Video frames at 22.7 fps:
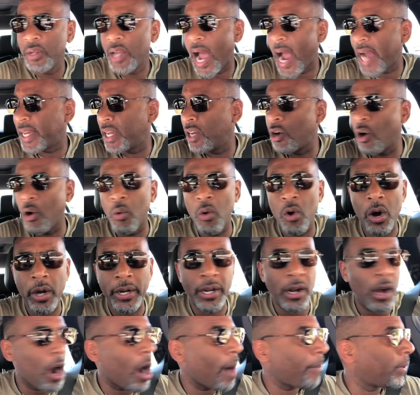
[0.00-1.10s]
I could go on
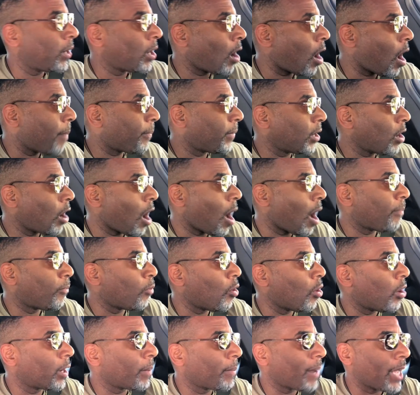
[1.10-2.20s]
and harp and harp and harp
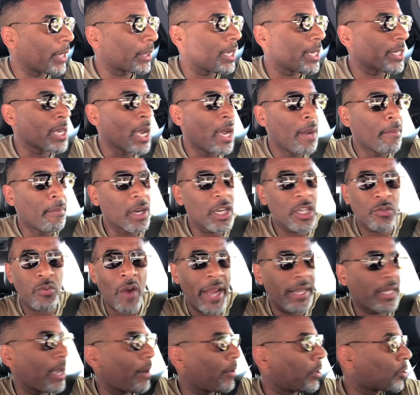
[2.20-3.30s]
on about this, but it's
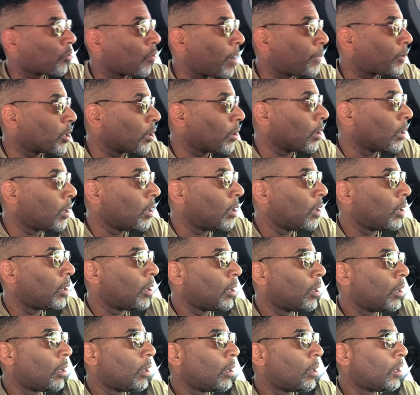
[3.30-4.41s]
right there in scripture.
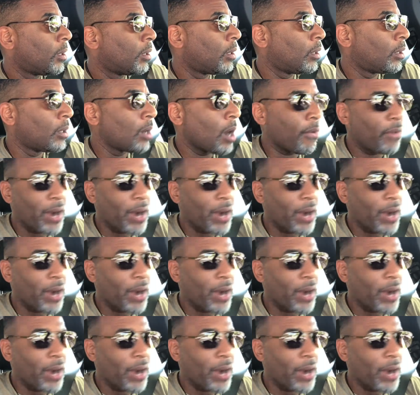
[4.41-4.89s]
All